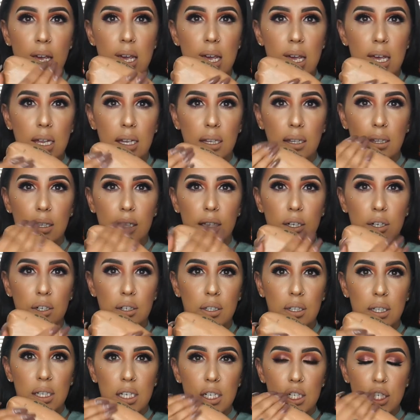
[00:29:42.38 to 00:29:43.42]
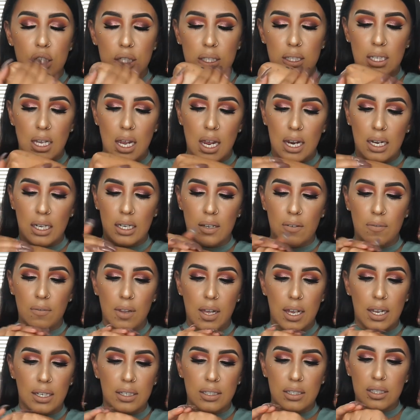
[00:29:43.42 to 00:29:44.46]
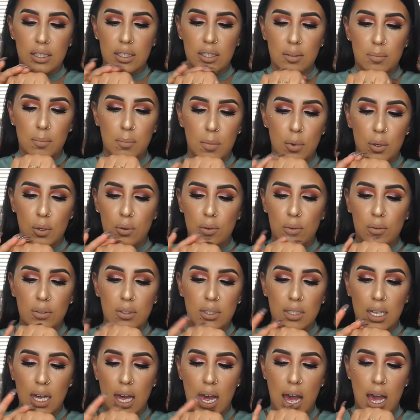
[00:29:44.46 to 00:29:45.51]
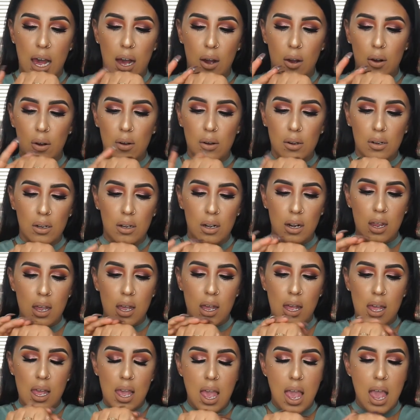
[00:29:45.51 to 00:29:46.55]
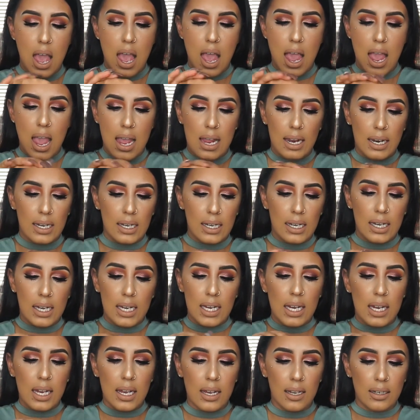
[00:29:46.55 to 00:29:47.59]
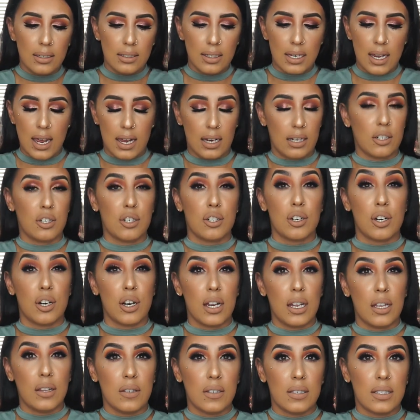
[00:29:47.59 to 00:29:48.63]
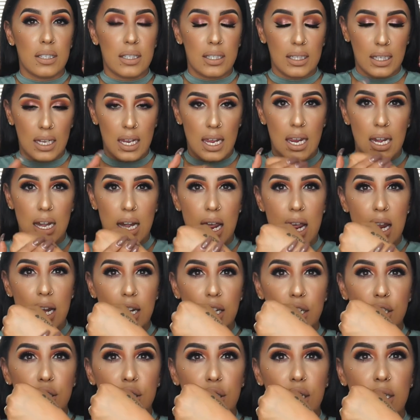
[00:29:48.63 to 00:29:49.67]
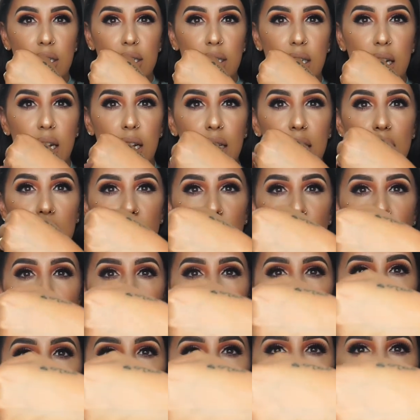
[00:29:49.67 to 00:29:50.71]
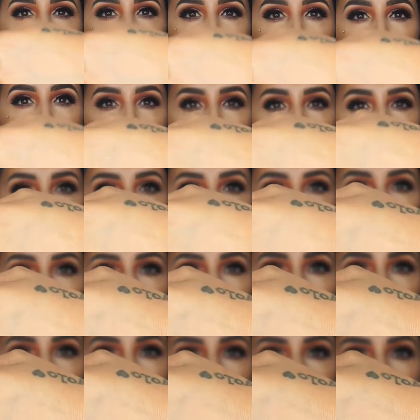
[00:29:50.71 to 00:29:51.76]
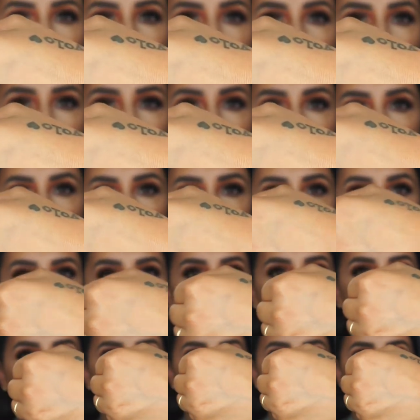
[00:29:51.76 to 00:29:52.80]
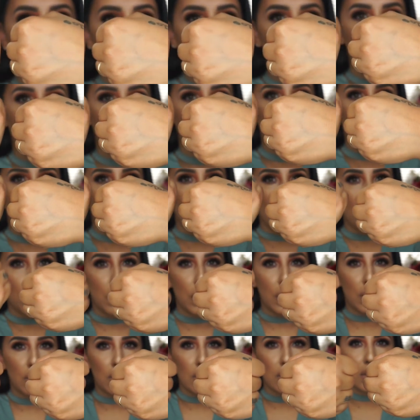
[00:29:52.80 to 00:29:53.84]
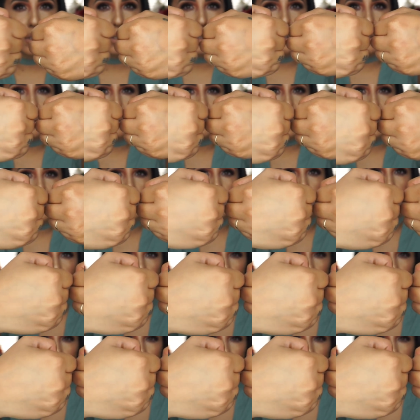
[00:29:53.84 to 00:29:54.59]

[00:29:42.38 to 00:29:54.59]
it literally just kind of like smooths out any texture in the skin and it just kind of creates like this beautiful like opposed to I don't